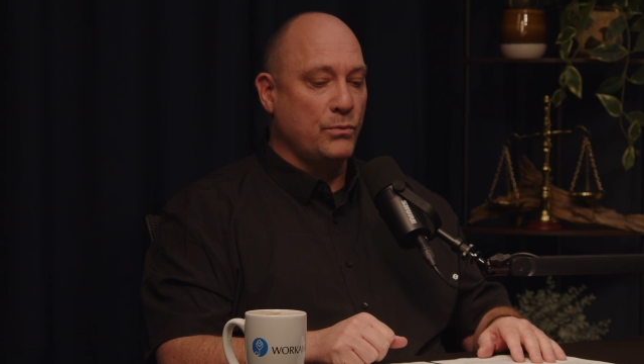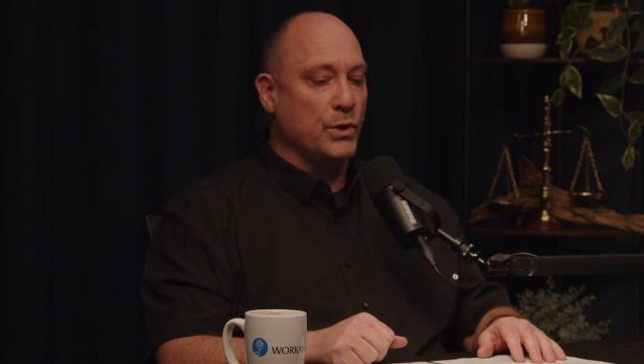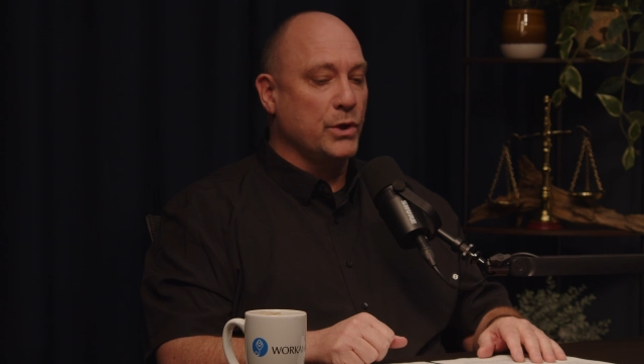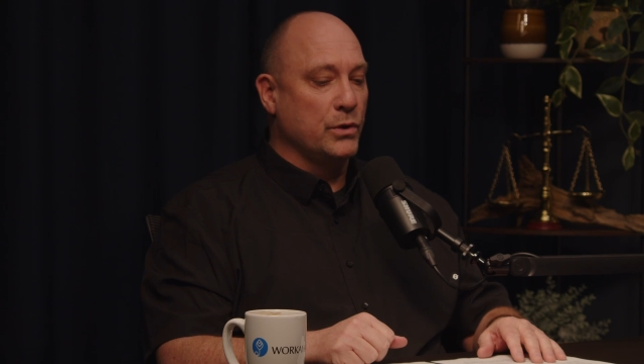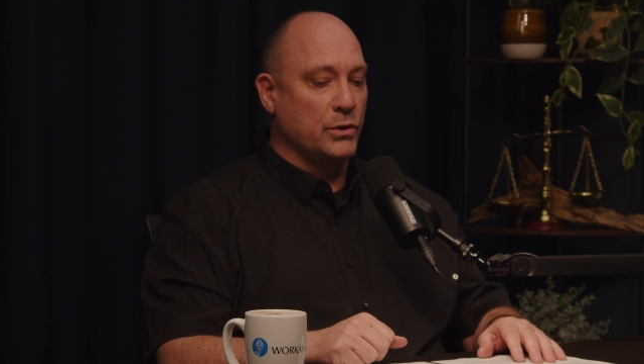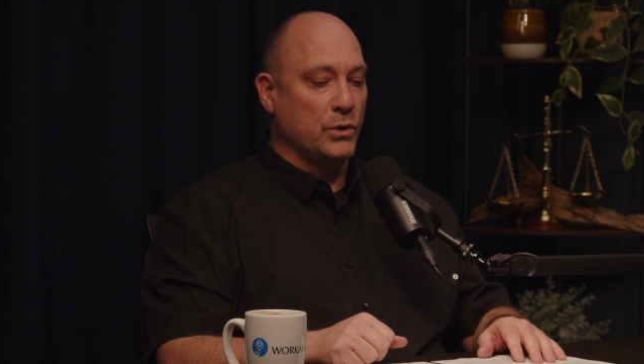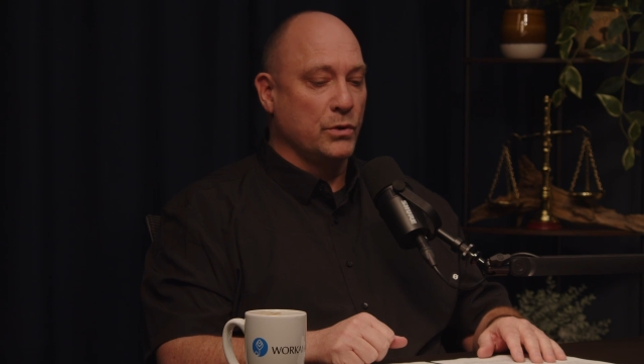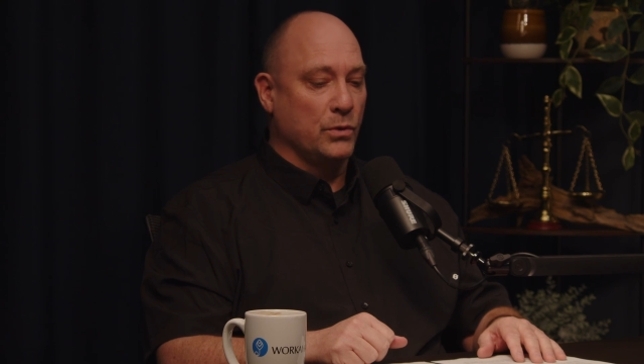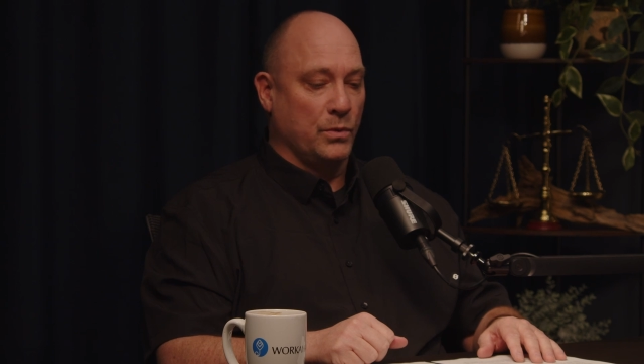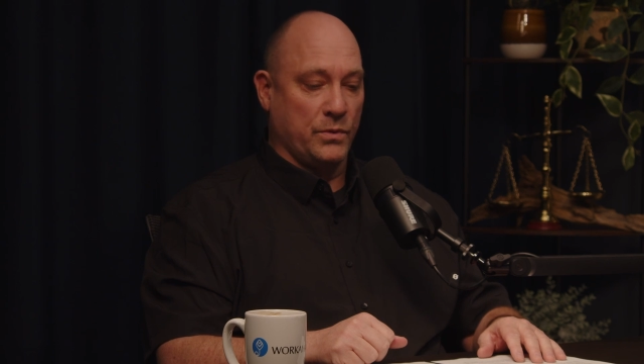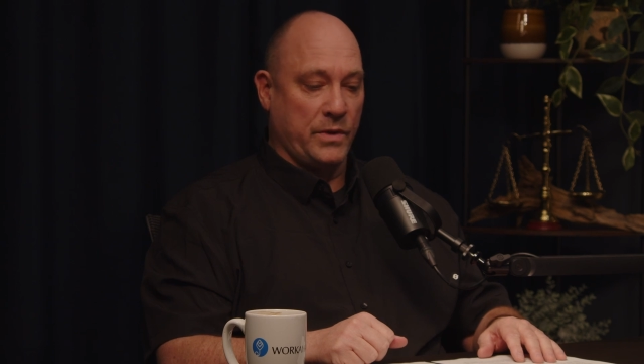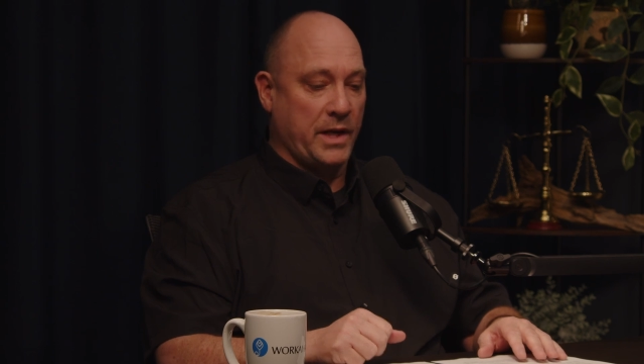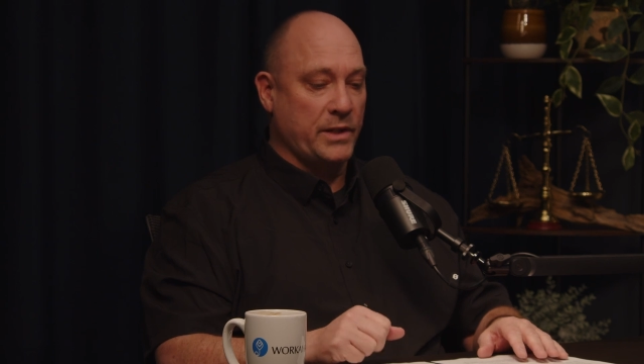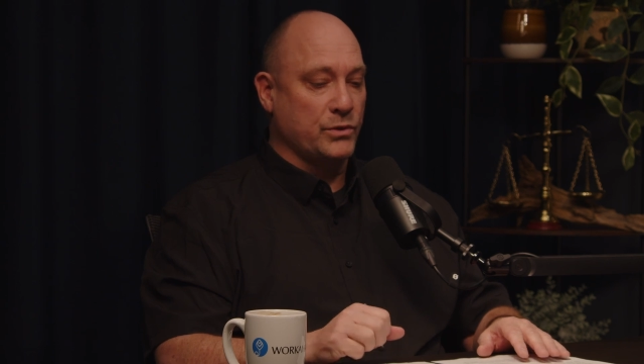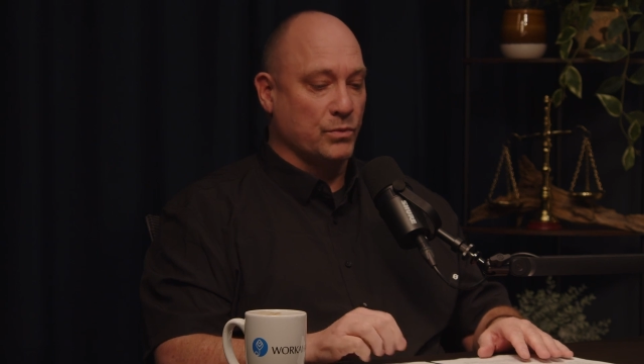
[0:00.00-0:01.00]
what you do.
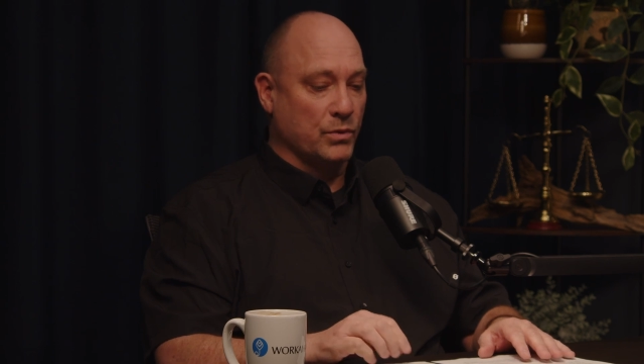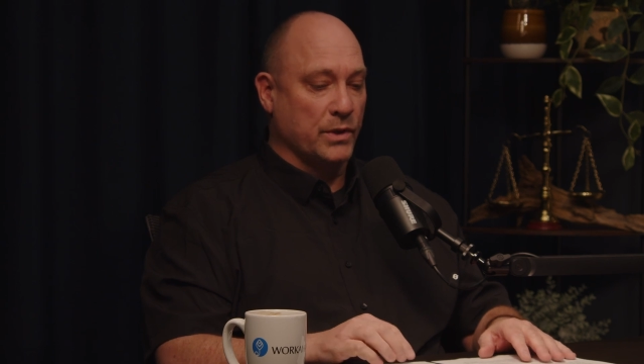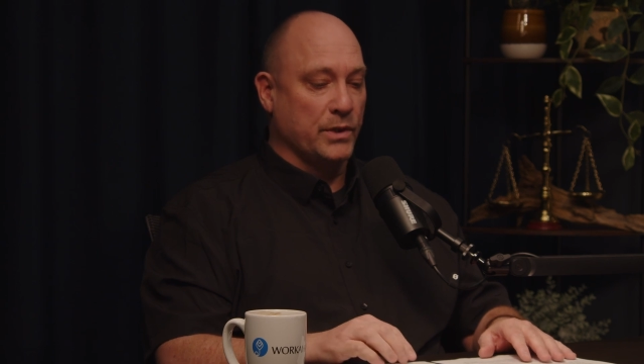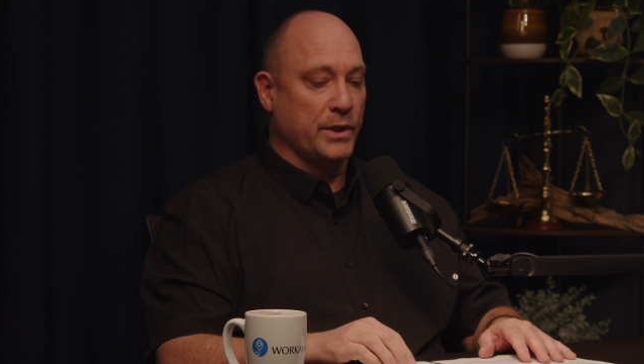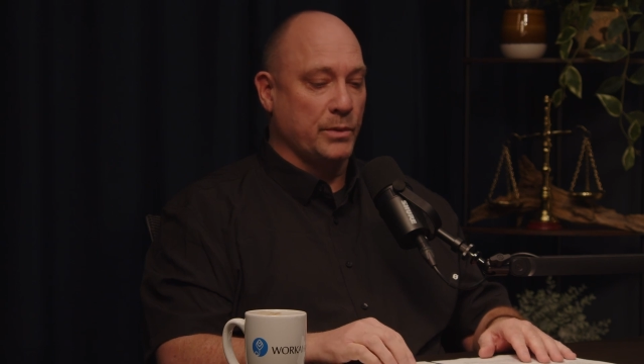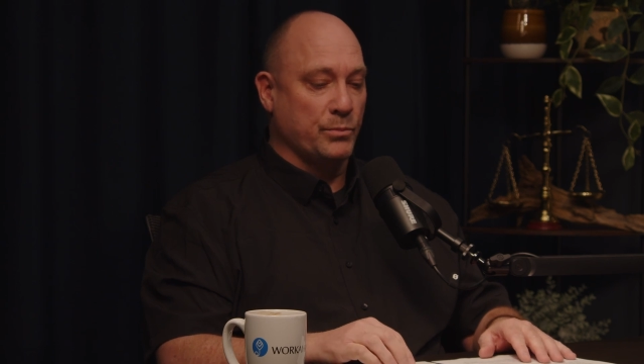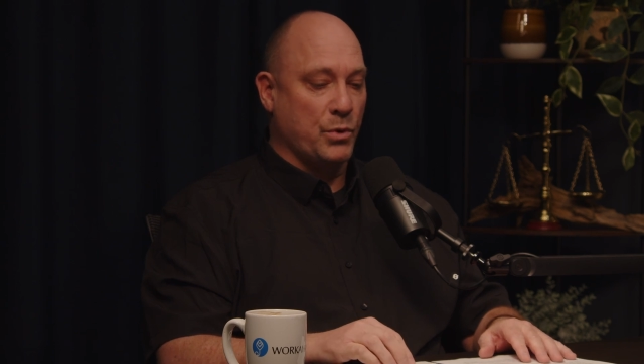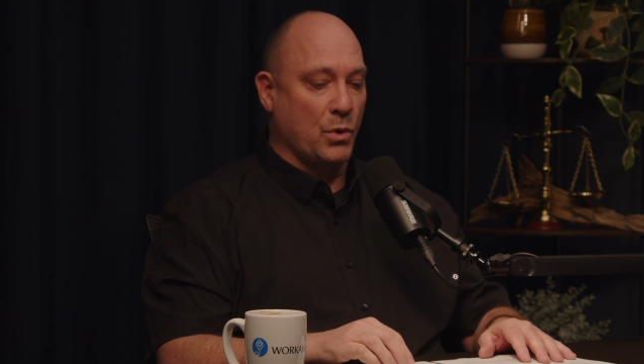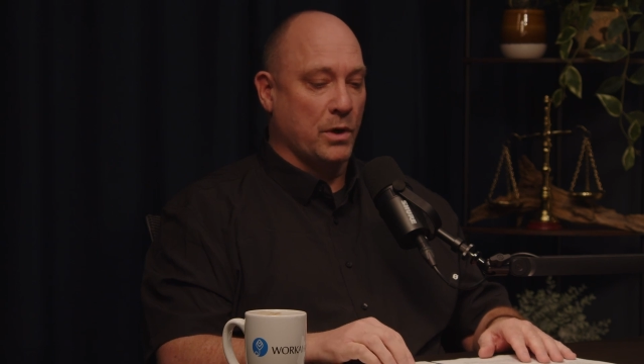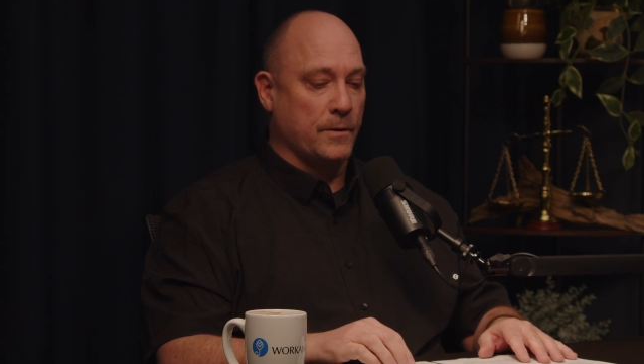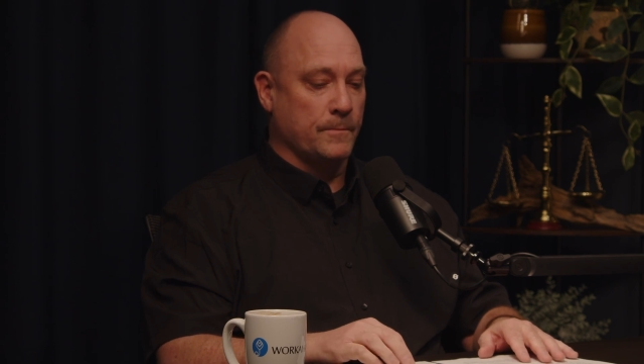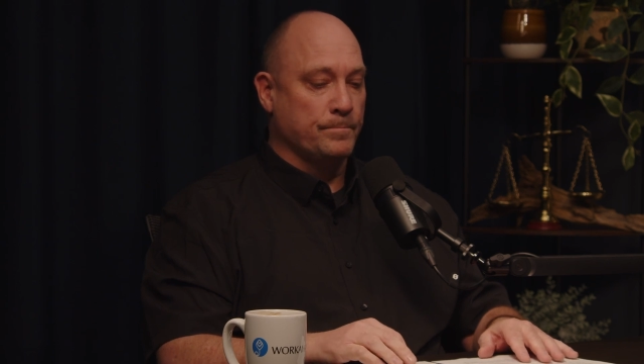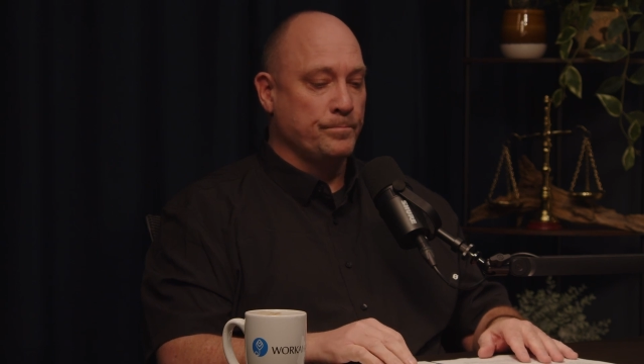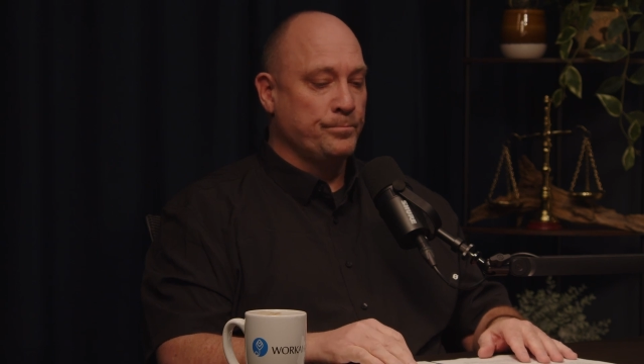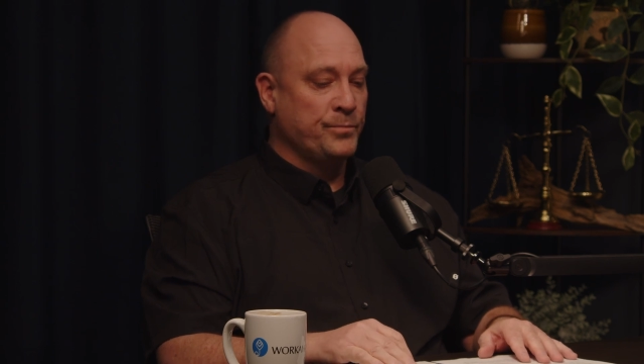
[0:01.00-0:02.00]
That's really important.